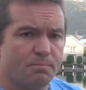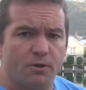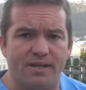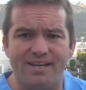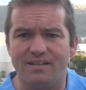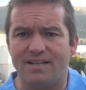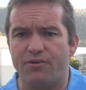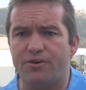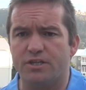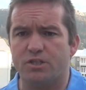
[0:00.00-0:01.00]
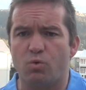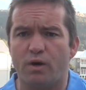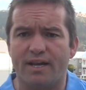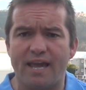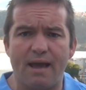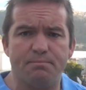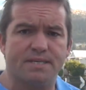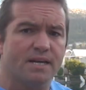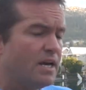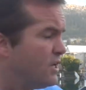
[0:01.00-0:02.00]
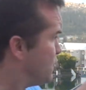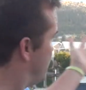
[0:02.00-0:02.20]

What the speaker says: up on the hill there in the squatter camps,